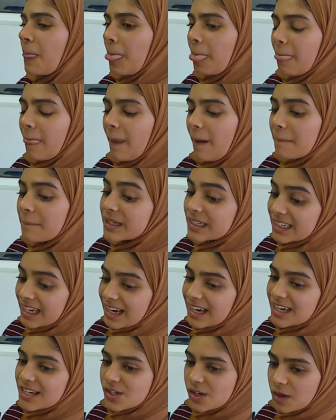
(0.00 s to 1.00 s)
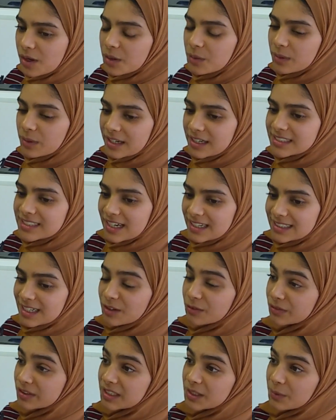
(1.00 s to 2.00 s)
But yeah, so it turned
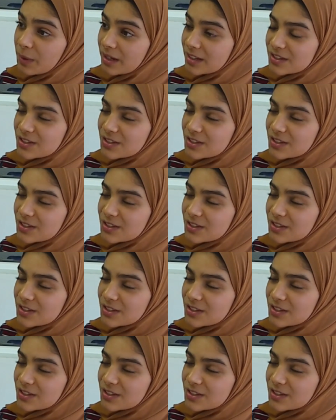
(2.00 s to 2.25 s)
out really well. So